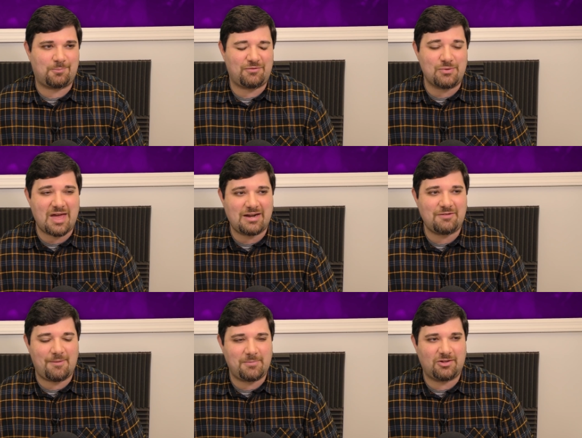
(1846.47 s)
you get
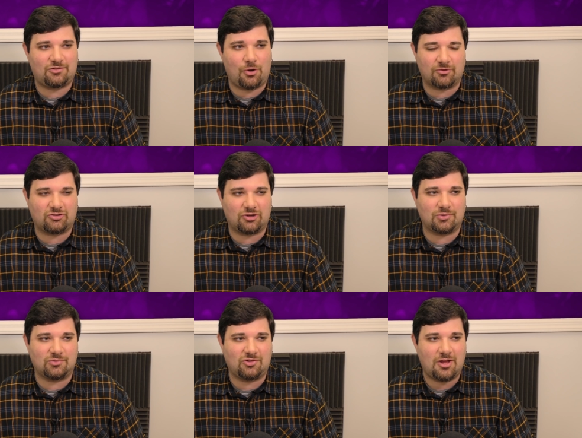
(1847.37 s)
any feminist
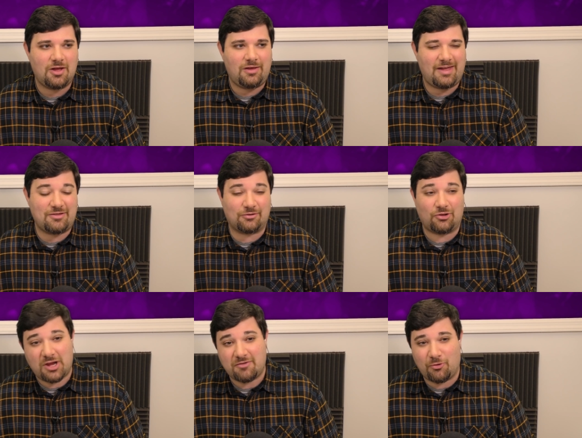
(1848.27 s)
overtones, either you're
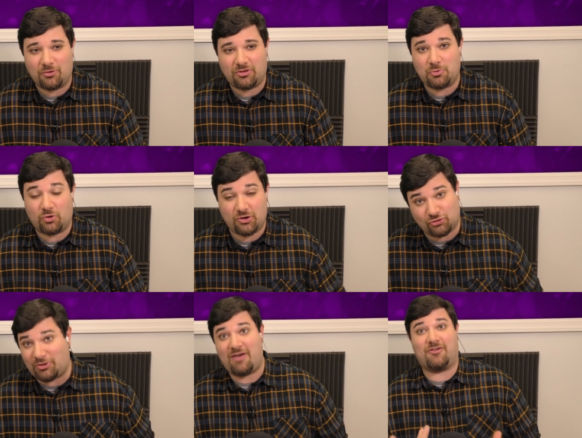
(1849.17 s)
looking for them or you're
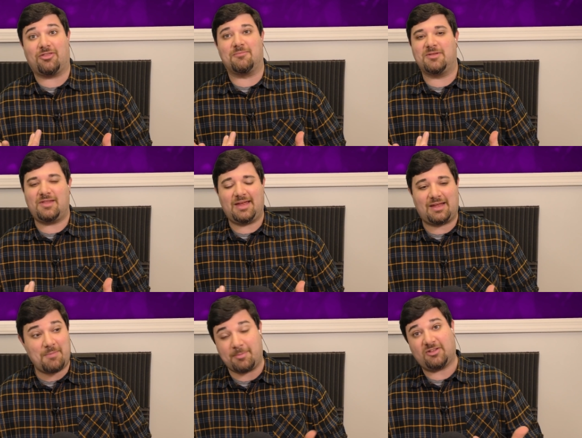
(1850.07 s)
deriving them, and
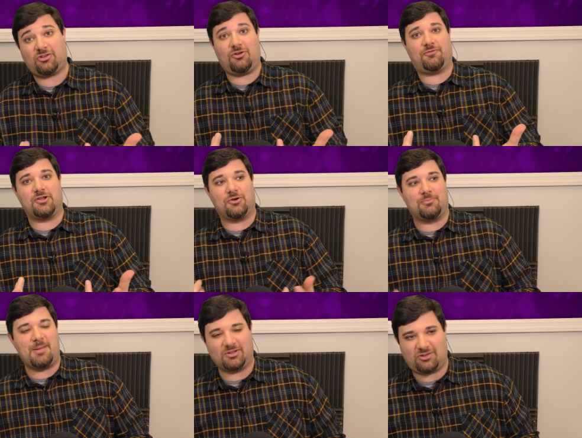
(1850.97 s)
like maybe that's good for
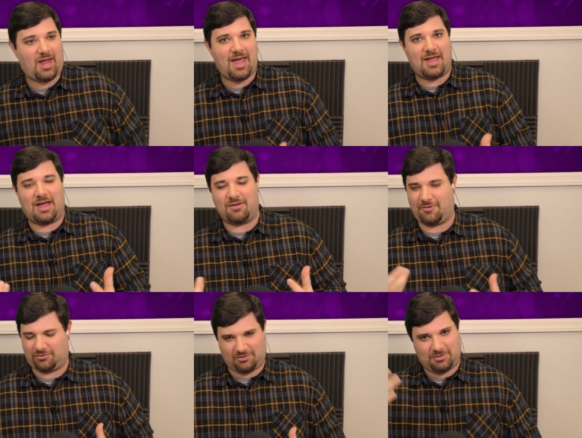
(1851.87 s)
you. Maybe it's like, hey, I
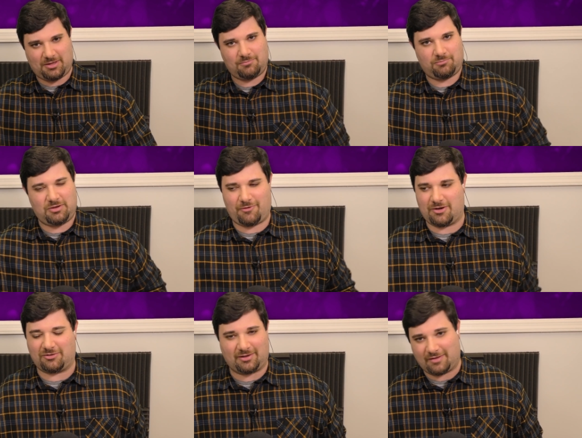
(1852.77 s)
felt something
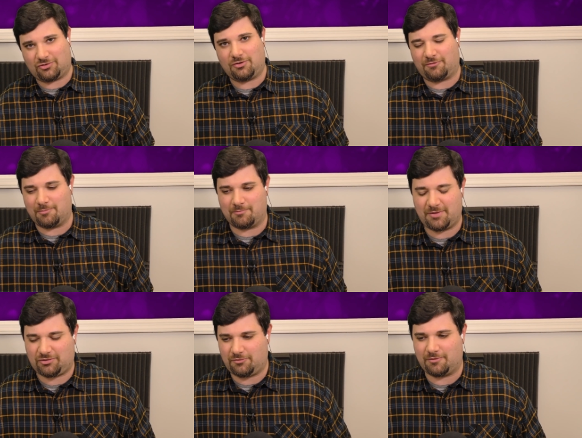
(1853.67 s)
different. Like that's good for
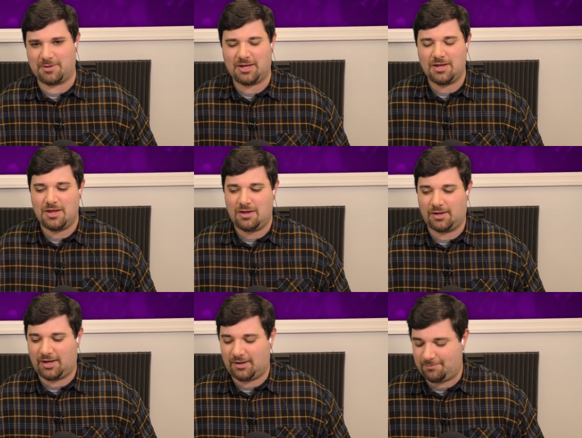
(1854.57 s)
me.
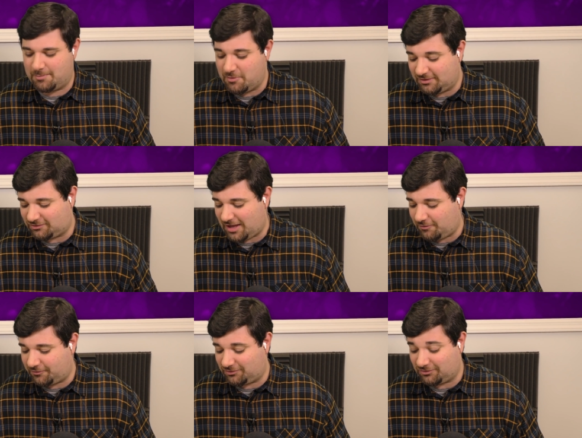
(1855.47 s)
The movie
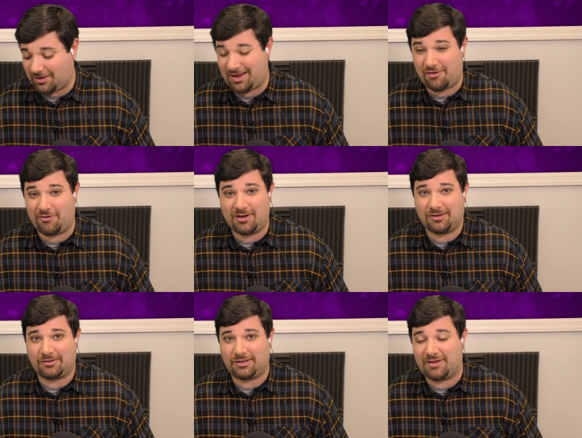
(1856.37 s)
itself is just like a
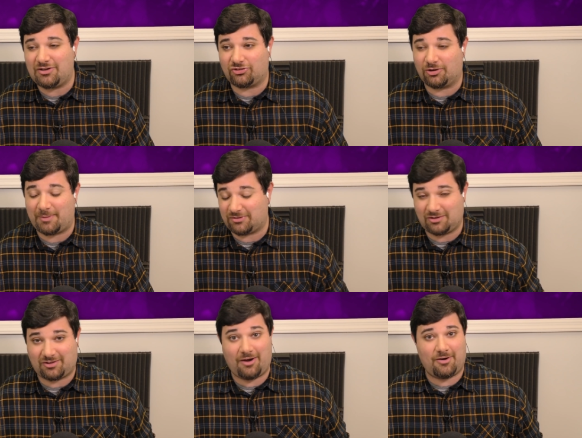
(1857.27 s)
fun little adventure about
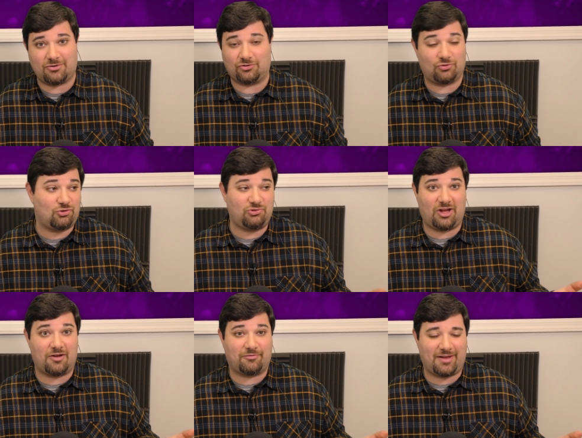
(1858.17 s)
these characters who do
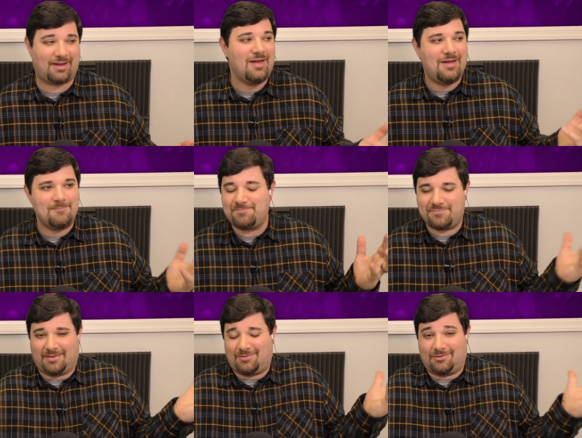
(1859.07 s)
stuff. Like
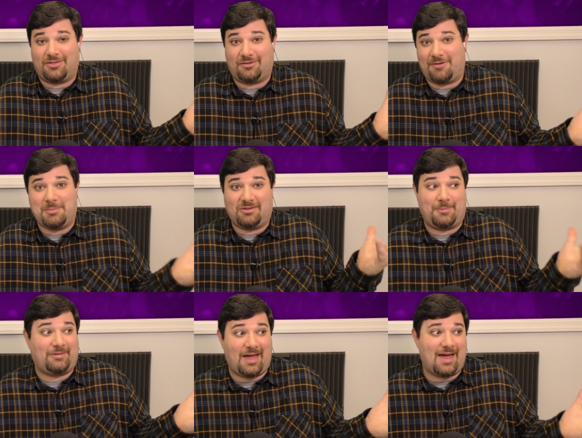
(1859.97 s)
there's nothing feminist
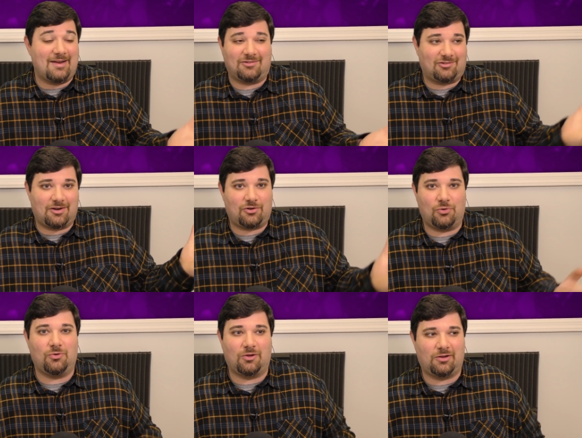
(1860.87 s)
about that. It's just kind of
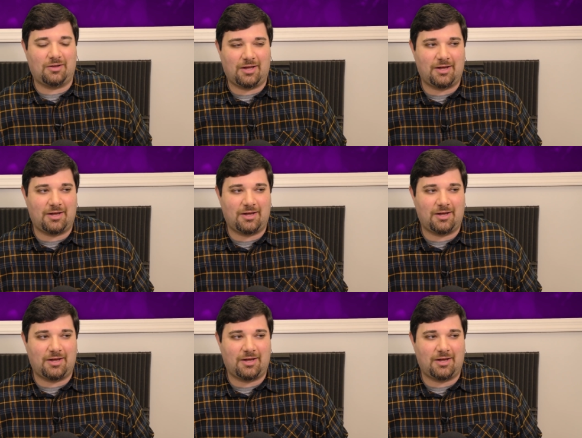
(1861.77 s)
cool.